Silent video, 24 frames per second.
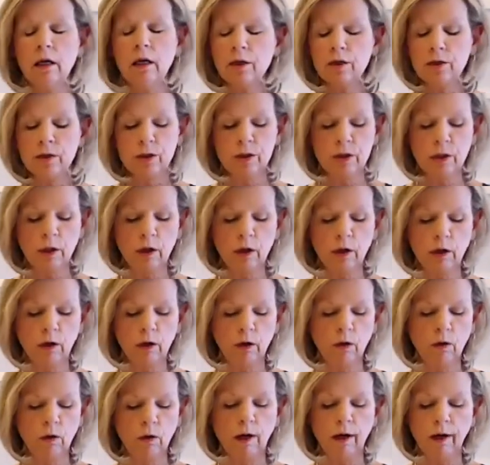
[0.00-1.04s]

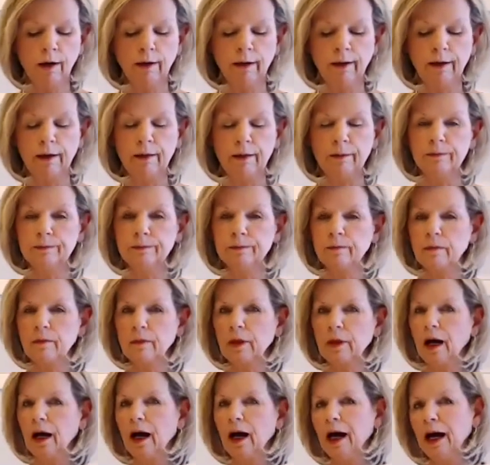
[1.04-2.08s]
So
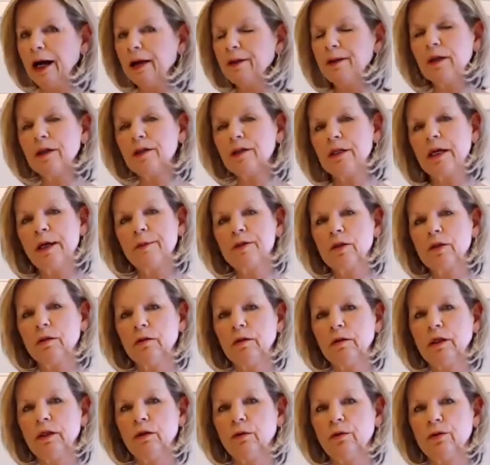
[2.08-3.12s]
I think it's
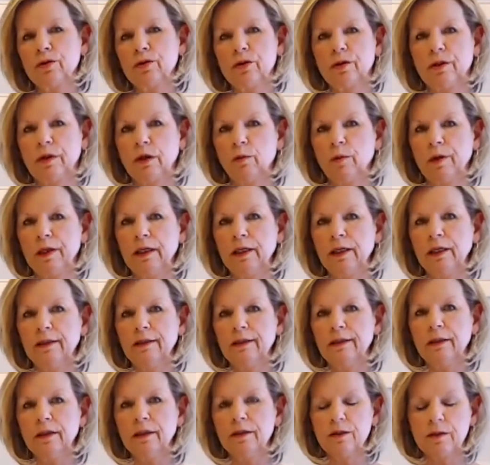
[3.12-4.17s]
absolutely crucial that we eat
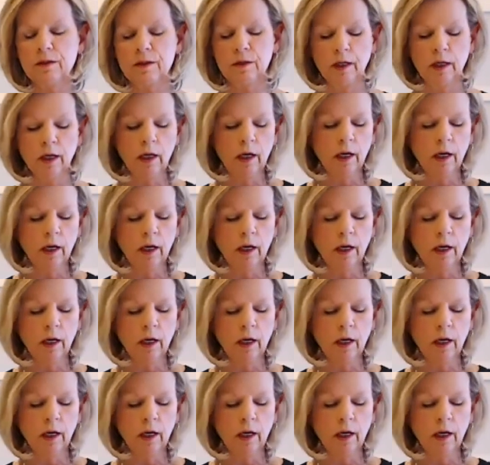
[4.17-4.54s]
these.